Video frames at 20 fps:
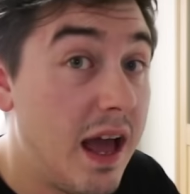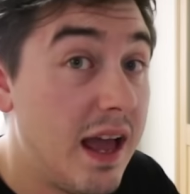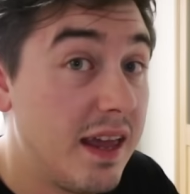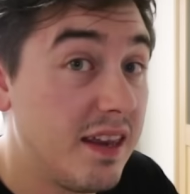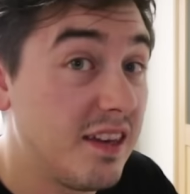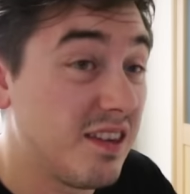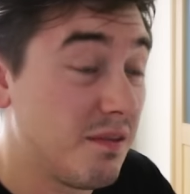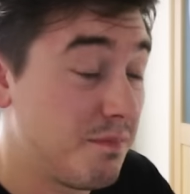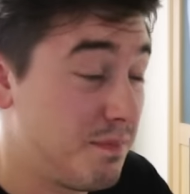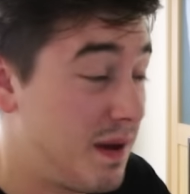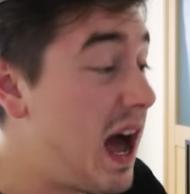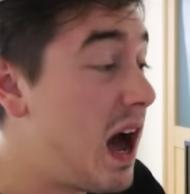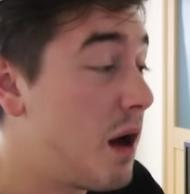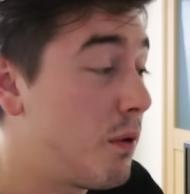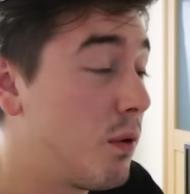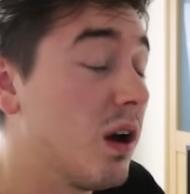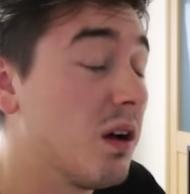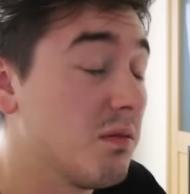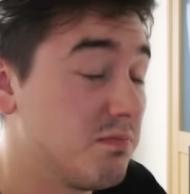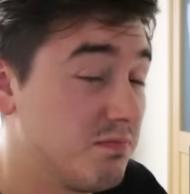is the
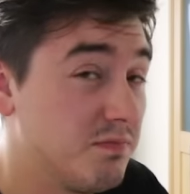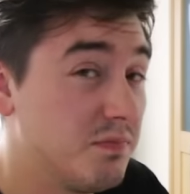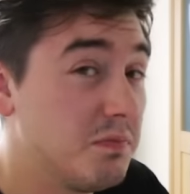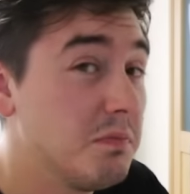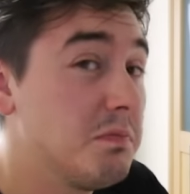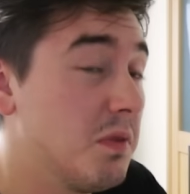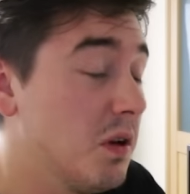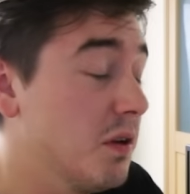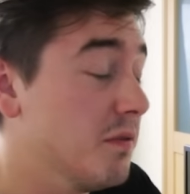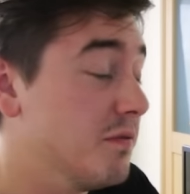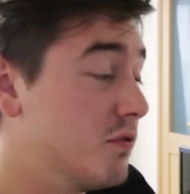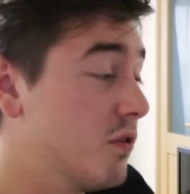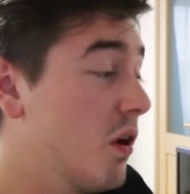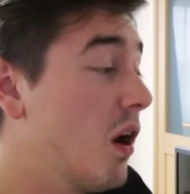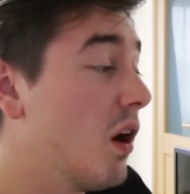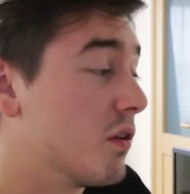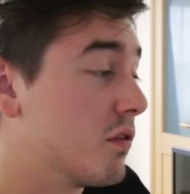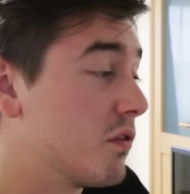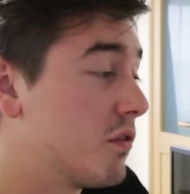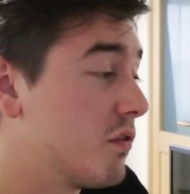power of
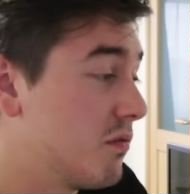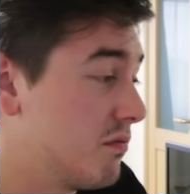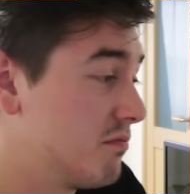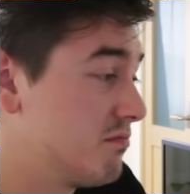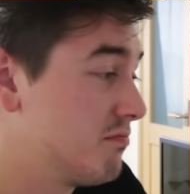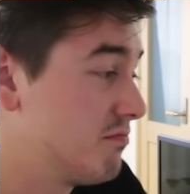drugs.